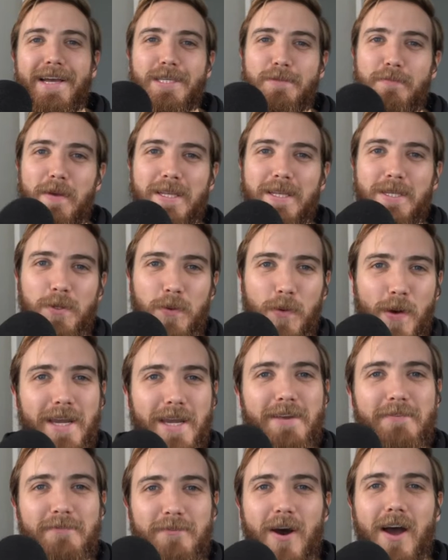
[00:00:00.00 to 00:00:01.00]
spent
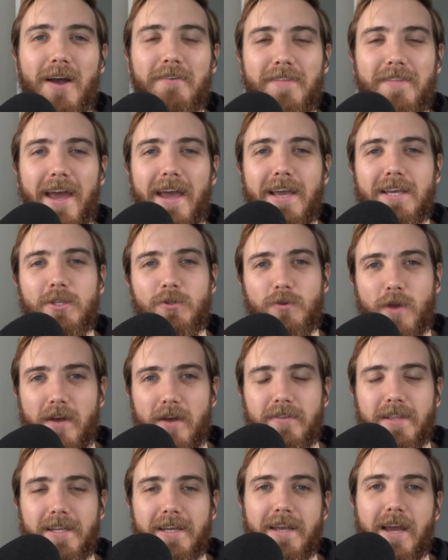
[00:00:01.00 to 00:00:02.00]
25 days
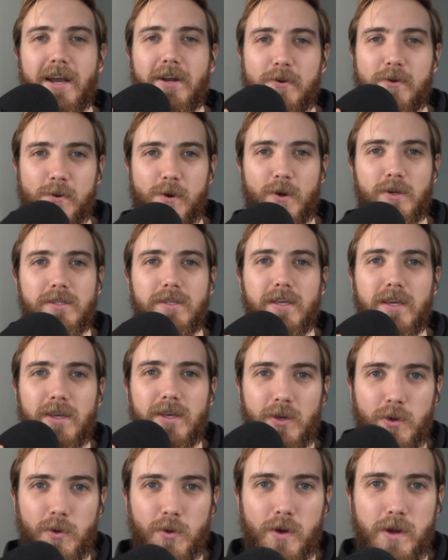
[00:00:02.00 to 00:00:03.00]
traveling across
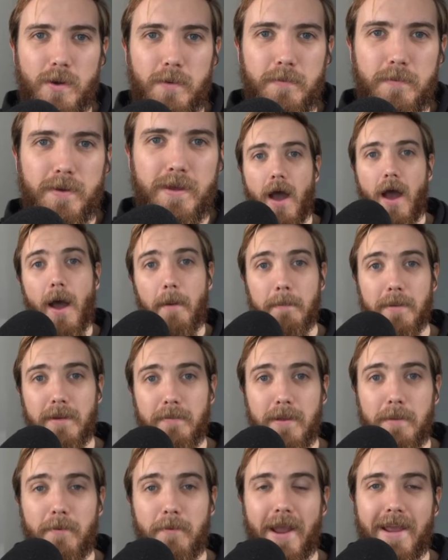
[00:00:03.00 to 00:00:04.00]
Europe. I'm going to
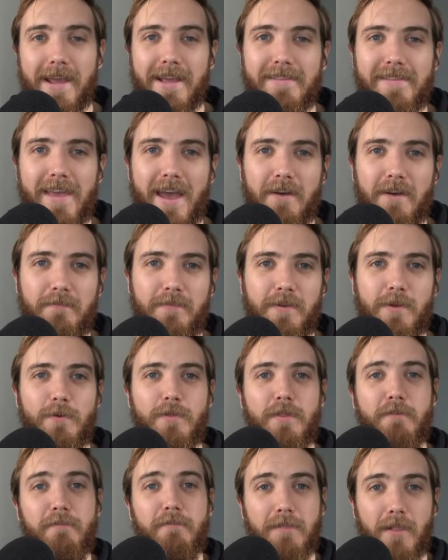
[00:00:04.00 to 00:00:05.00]
be breaking down for you
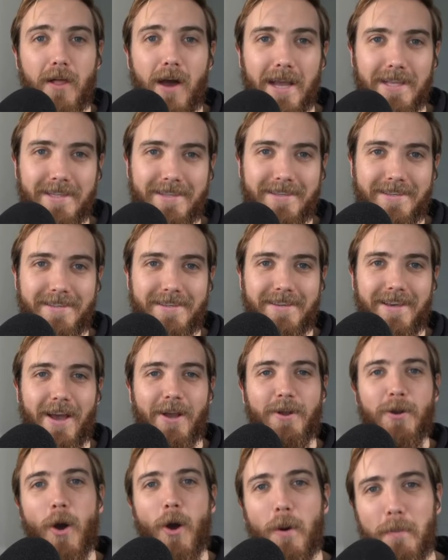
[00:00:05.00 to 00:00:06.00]
the flights,
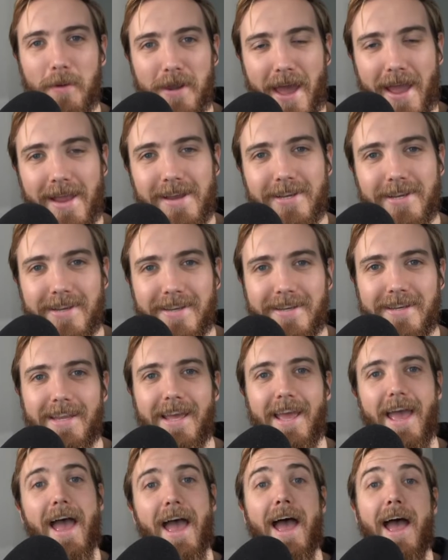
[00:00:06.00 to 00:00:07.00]
accommodation,
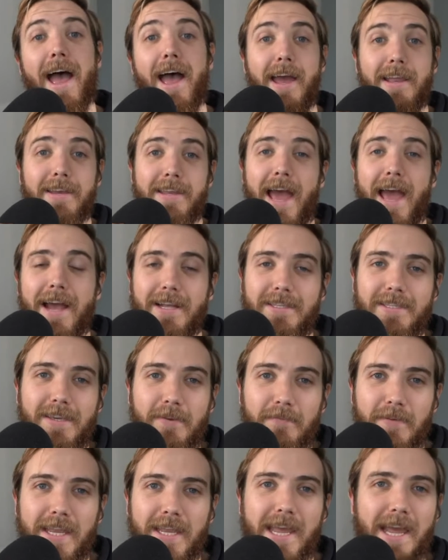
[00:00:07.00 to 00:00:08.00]
and
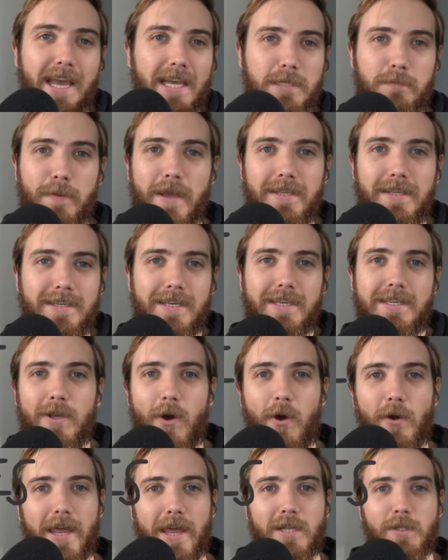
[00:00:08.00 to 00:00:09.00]
activity expenses
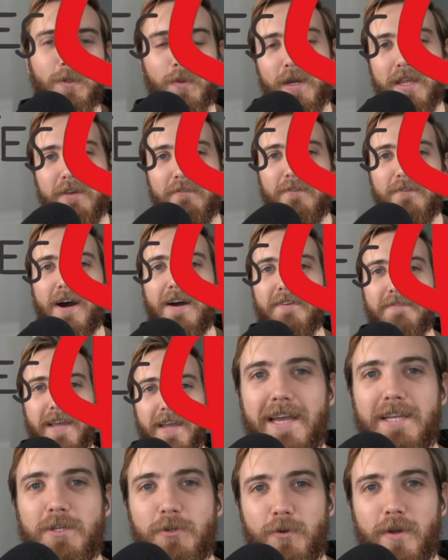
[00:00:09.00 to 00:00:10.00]
on our
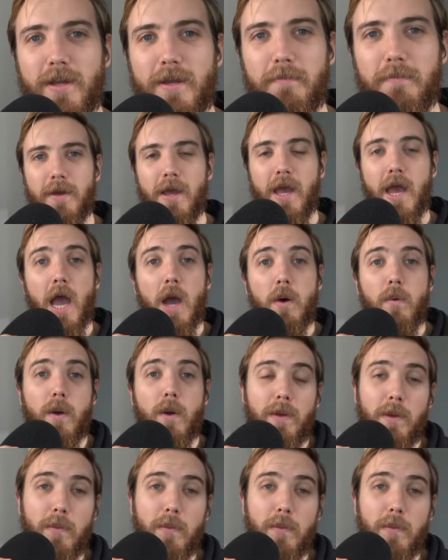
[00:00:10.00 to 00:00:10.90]
25-day trip, where we